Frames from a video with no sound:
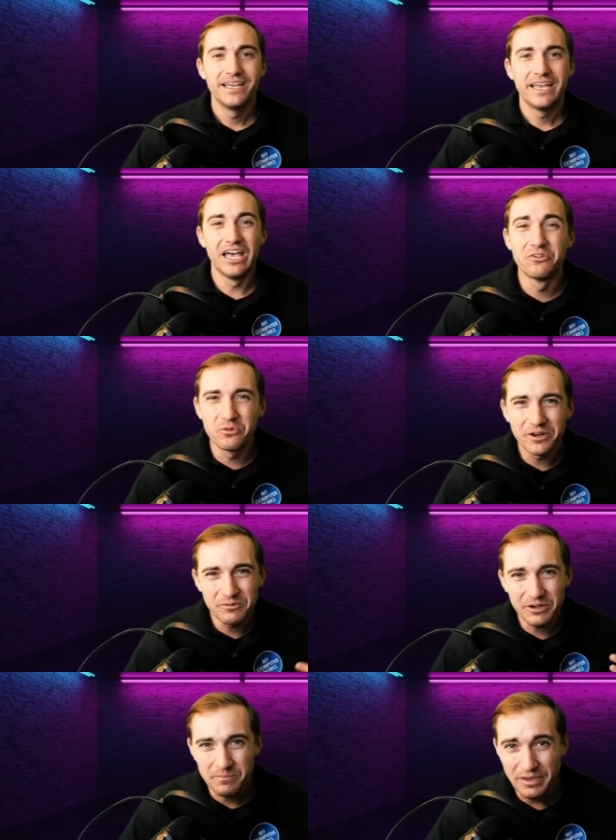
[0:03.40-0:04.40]
Hello everyone and
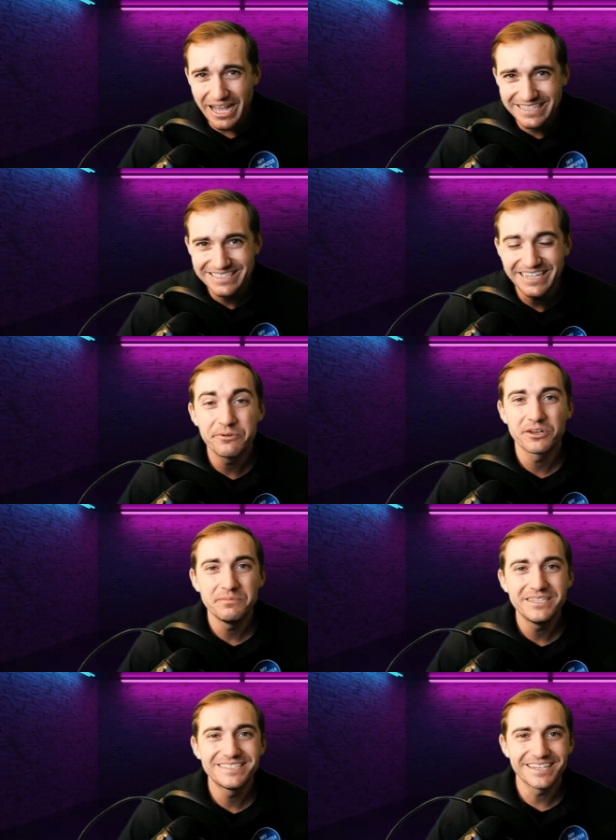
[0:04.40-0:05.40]
welcome back. Today we're going to
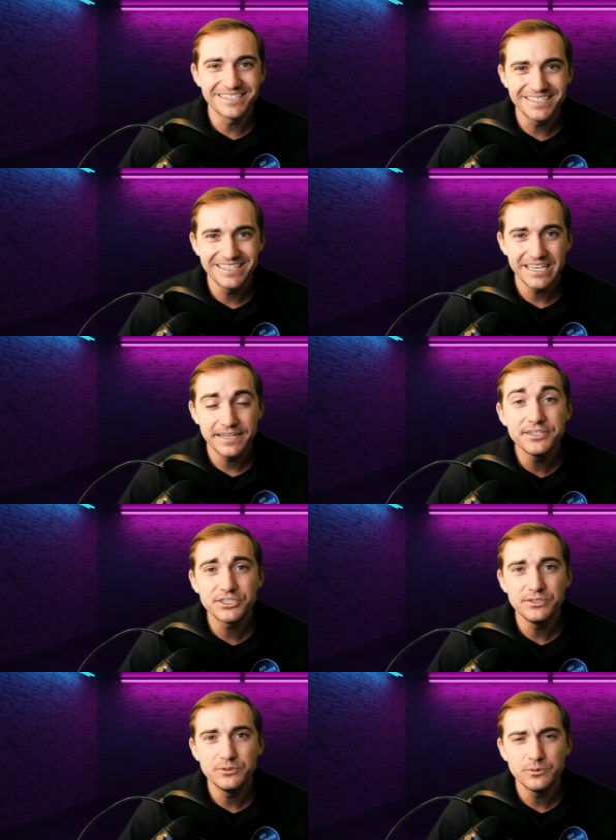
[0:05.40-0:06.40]
be discussing an
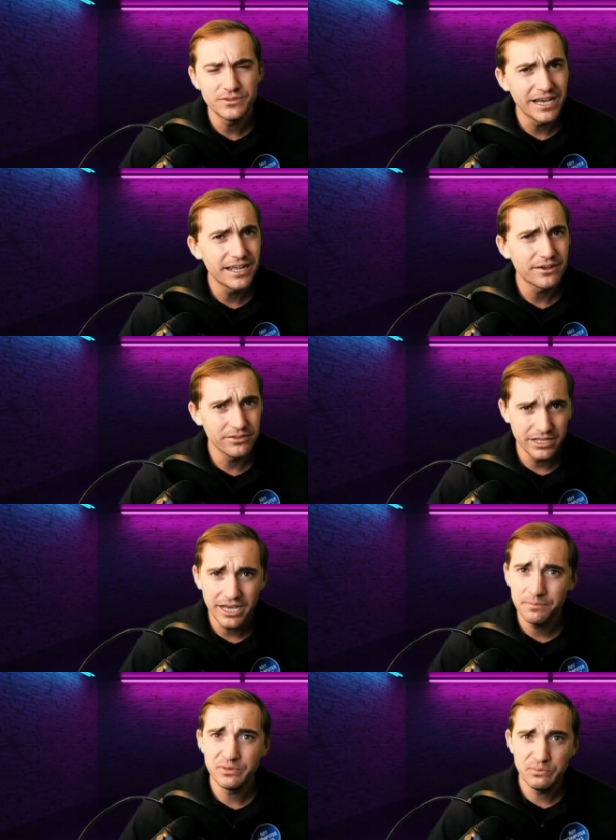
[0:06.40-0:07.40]
issue that a
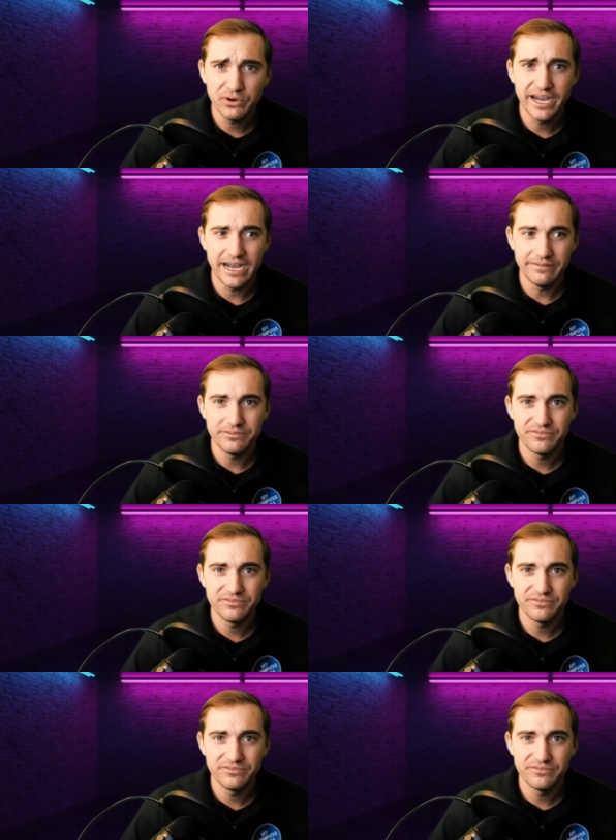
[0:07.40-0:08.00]
lot of people have.